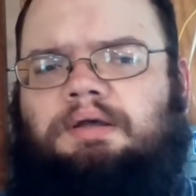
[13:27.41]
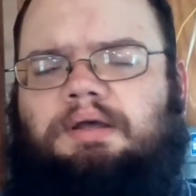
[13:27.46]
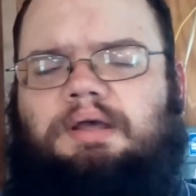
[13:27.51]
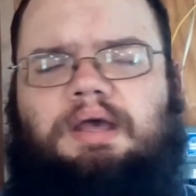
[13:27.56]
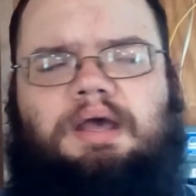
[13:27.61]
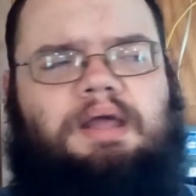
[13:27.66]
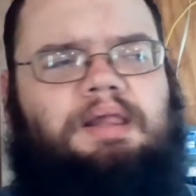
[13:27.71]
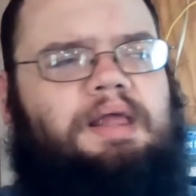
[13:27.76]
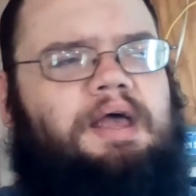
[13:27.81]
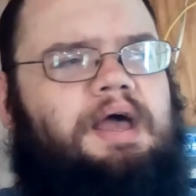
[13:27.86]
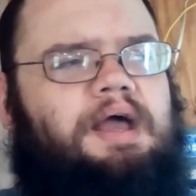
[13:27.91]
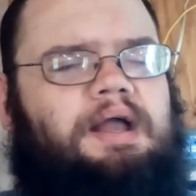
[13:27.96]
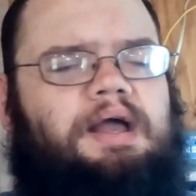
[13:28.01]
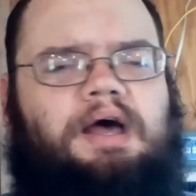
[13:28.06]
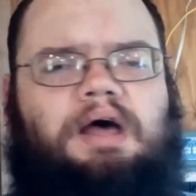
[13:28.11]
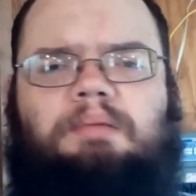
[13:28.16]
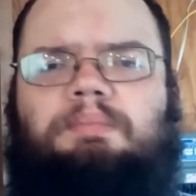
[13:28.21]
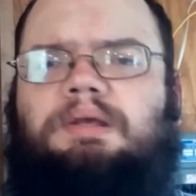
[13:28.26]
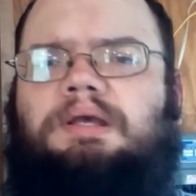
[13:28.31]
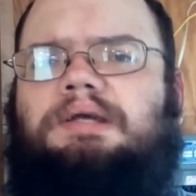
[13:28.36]
And that
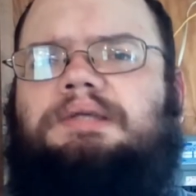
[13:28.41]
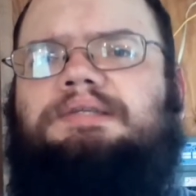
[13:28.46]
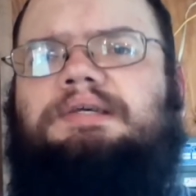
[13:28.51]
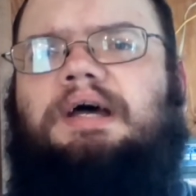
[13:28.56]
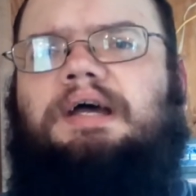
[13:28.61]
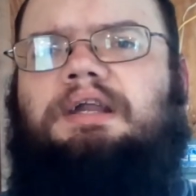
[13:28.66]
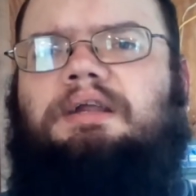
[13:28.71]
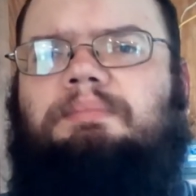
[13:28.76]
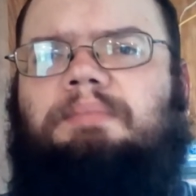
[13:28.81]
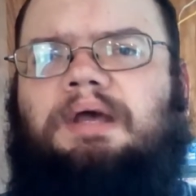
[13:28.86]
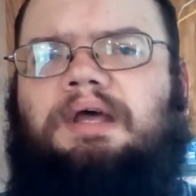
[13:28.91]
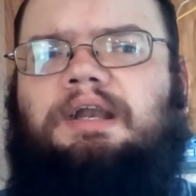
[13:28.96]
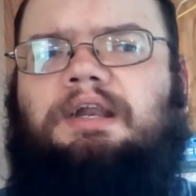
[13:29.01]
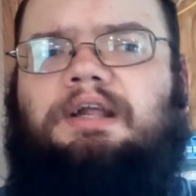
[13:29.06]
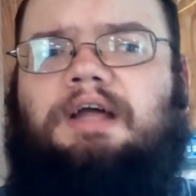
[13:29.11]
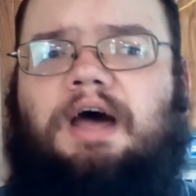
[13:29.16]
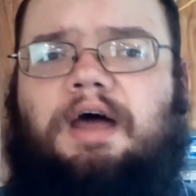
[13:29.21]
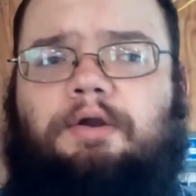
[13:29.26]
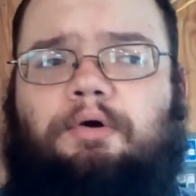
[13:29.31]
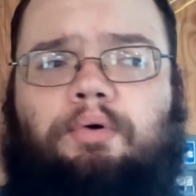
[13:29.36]
got me excited, man. It
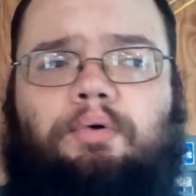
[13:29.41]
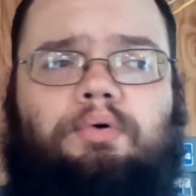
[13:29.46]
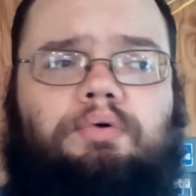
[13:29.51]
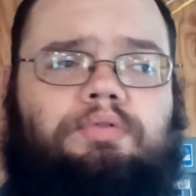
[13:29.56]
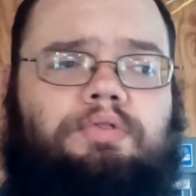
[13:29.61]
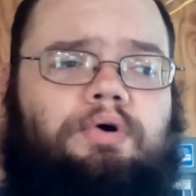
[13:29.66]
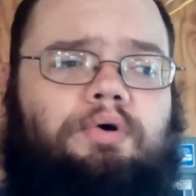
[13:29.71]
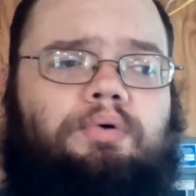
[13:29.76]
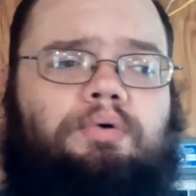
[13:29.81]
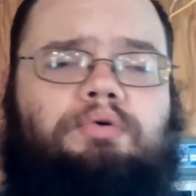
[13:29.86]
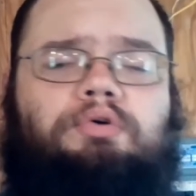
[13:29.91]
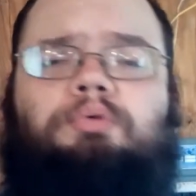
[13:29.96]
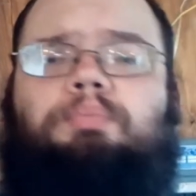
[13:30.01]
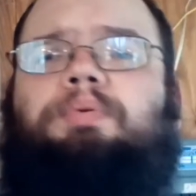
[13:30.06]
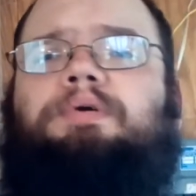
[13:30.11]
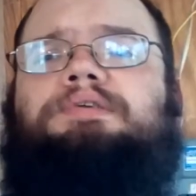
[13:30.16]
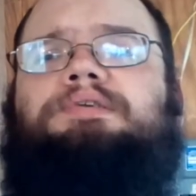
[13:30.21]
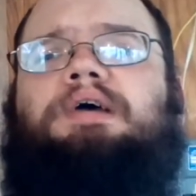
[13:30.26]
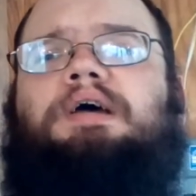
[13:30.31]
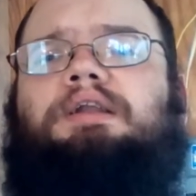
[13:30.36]
got the whole group
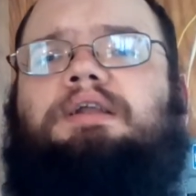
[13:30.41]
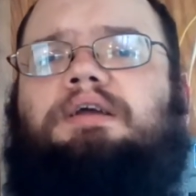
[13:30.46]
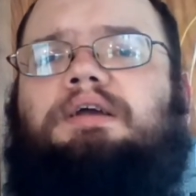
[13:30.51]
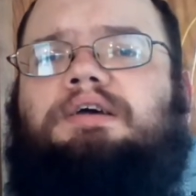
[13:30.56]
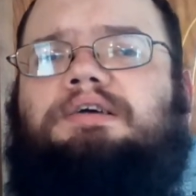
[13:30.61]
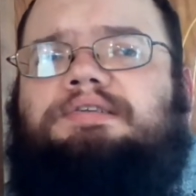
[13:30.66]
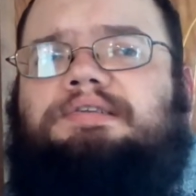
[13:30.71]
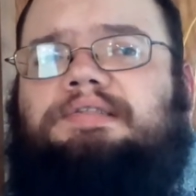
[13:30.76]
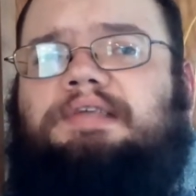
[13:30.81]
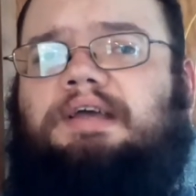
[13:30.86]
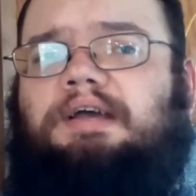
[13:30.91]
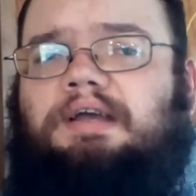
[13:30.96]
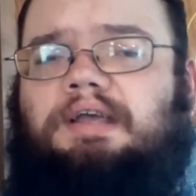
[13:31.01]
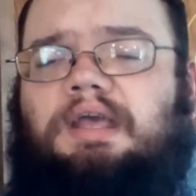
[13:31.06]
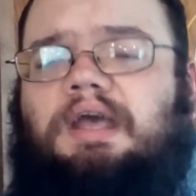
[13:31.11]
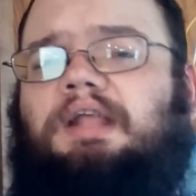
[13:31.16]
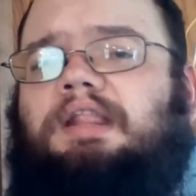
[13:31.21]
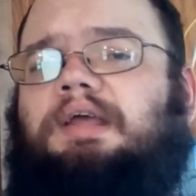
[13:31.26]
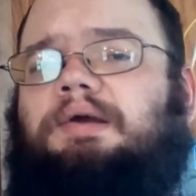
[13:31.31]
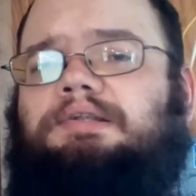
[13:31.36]
excited, because
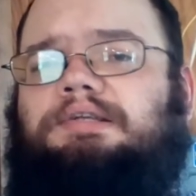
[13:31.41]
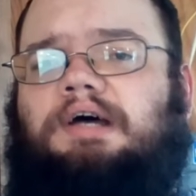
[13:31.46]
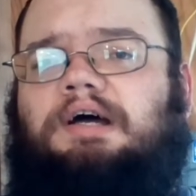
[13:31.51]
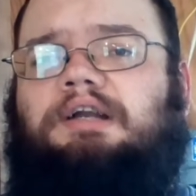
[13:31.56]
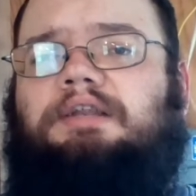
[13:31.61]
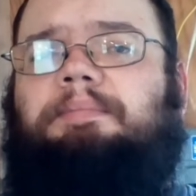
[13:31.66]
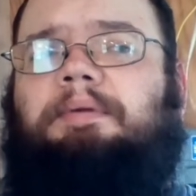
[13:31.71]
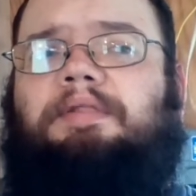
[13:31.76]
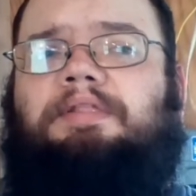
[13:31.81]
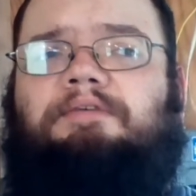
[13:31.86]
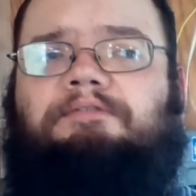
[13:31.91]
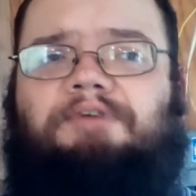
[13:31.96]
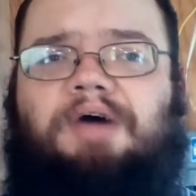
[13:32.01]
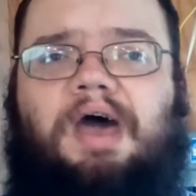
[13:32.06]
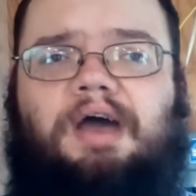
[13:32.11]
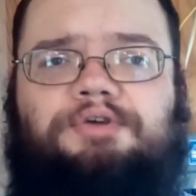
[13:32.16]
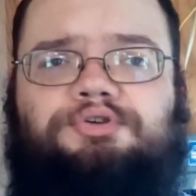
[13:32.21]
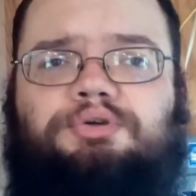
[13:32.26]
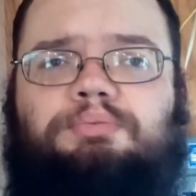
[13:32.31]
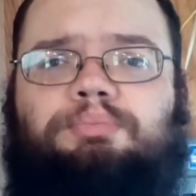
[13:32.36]
they talked about the
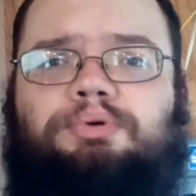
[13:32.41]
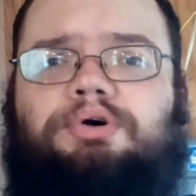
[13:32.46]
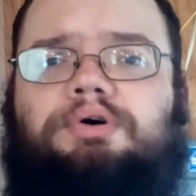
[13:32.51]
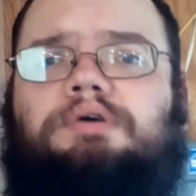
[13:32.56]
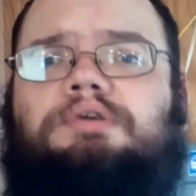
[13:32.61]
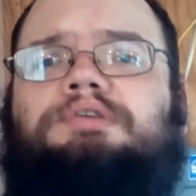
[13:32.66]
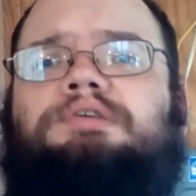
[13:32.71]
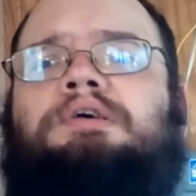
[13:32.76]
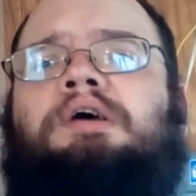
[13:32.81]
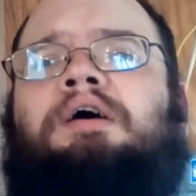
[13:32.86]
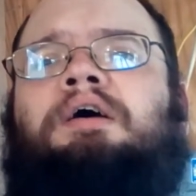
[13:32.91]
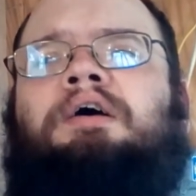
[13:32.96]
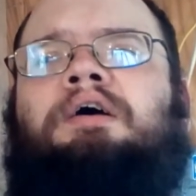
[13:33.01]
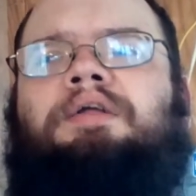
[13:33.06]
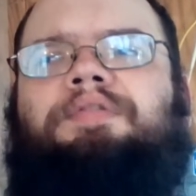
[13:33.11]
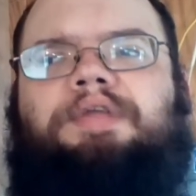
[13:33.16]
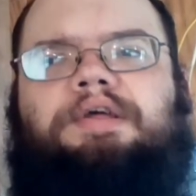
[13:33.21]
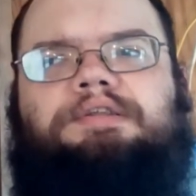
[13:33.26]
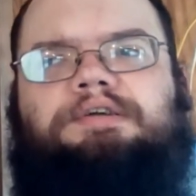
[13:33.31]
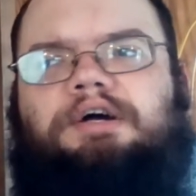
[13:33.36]
faction books,
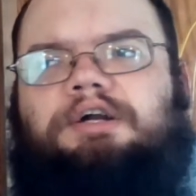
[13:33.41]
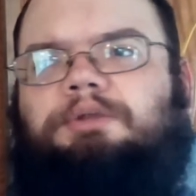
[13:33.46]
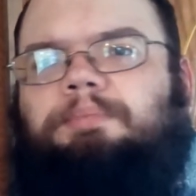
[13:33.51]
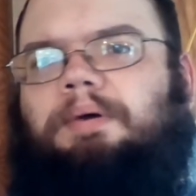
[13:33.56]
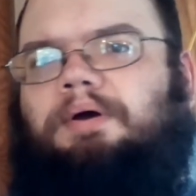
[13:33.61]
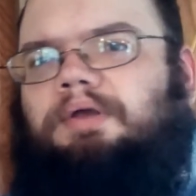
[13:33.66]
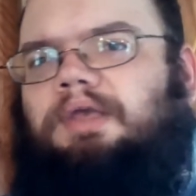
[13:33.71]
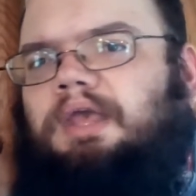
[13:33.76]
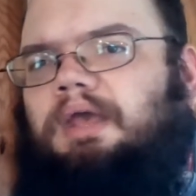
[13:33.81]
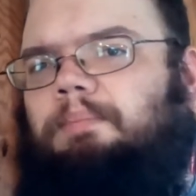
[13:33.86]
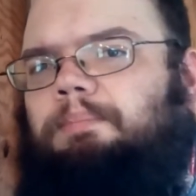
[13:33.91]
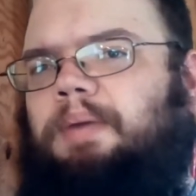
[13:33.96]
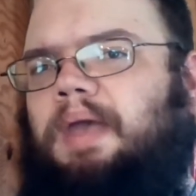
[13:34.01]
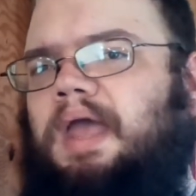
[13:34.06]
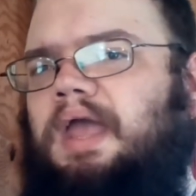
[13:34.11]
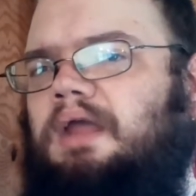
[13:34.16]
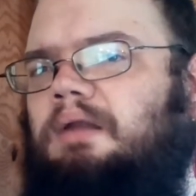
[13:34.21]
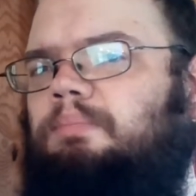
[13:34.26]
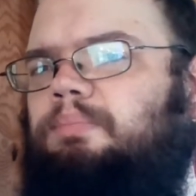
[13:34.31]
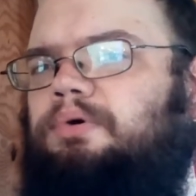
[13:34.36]
they talked about
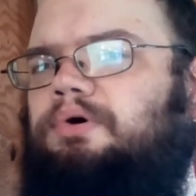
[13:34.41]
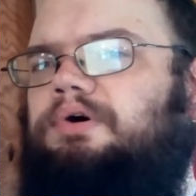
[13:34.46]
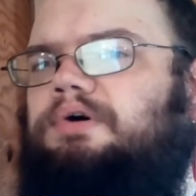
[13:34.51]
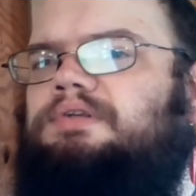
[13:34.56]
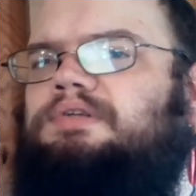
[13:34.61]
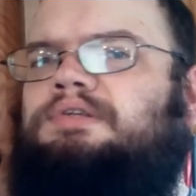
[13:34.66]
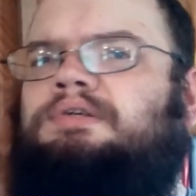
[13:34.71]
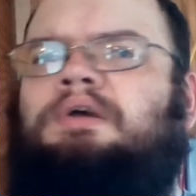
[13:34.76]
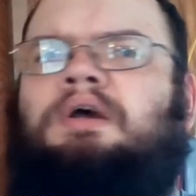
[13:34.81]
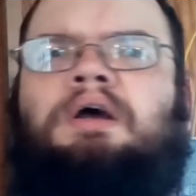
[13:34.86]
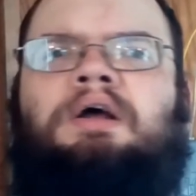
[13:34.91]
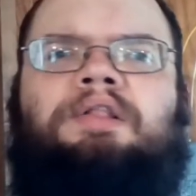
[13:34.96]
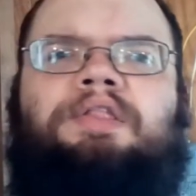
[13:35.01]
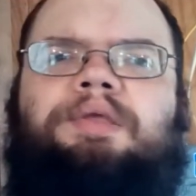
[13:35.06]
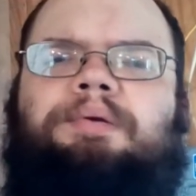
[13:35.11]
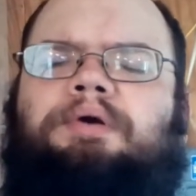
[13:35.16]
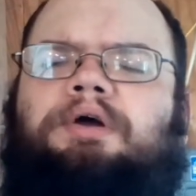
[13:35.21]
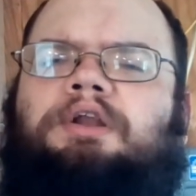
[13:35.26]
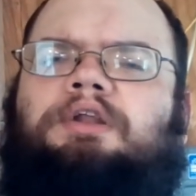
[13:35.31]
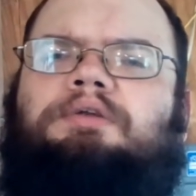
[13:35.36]
campaign books,
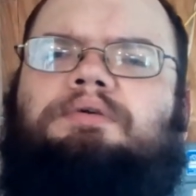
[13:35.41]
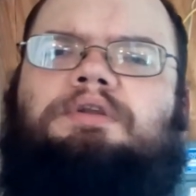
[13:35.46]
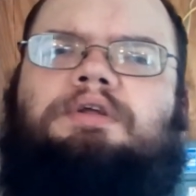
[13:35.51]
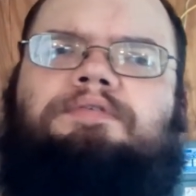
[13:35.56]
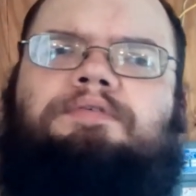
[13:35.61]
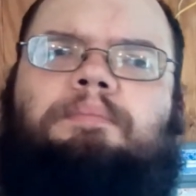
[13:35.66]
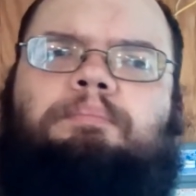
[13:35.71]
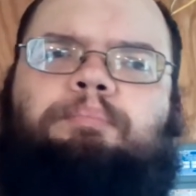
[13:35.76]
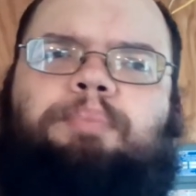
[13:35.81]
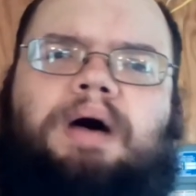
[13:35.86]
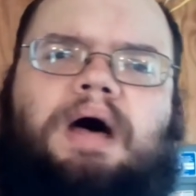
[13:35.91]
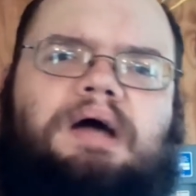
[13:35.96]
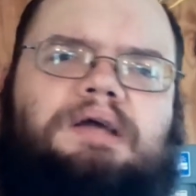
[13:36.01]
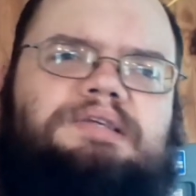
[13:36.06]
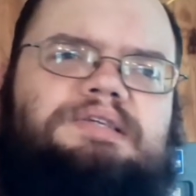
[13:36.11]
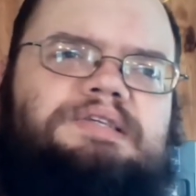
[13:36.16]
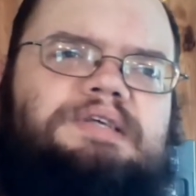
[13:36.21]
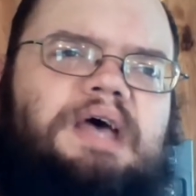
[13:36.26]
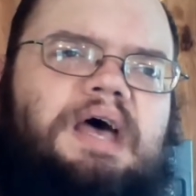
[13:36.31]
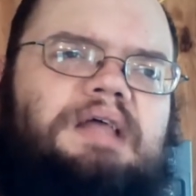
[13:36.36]
they were going to do different box
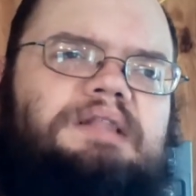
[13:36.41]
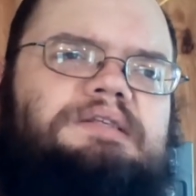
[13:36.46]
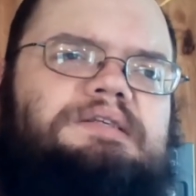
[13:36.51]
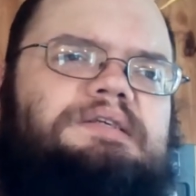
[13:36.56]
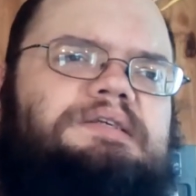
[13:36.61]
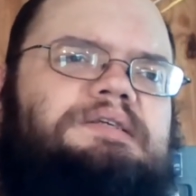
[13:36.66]
sets,